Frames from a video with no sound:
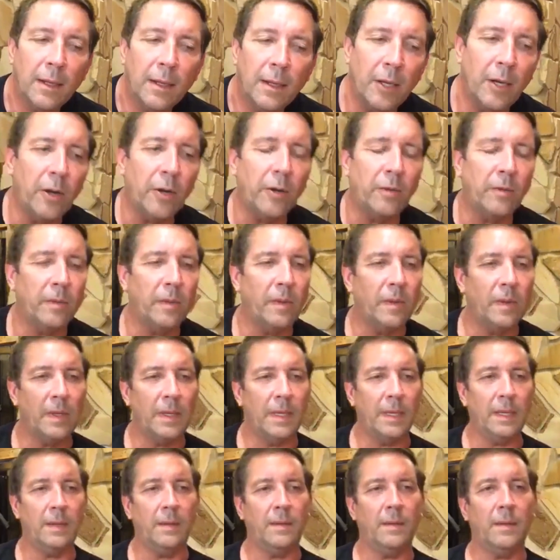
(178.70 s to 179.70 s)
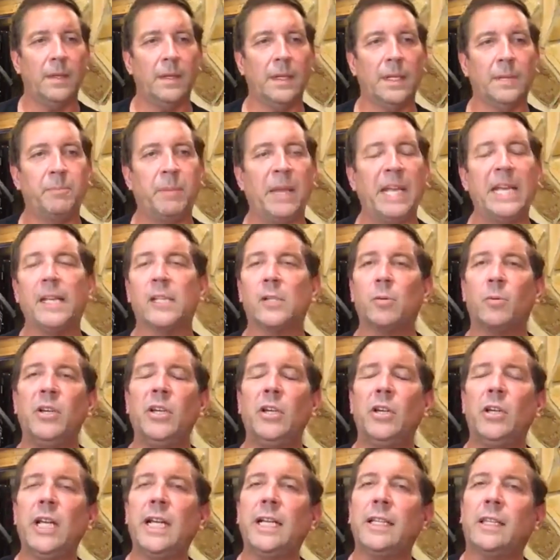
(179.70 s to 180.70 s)
You know, because
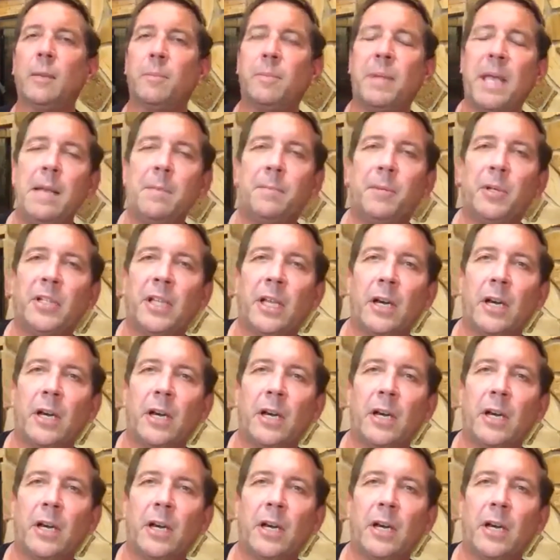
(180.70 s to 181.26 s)
when you look at the people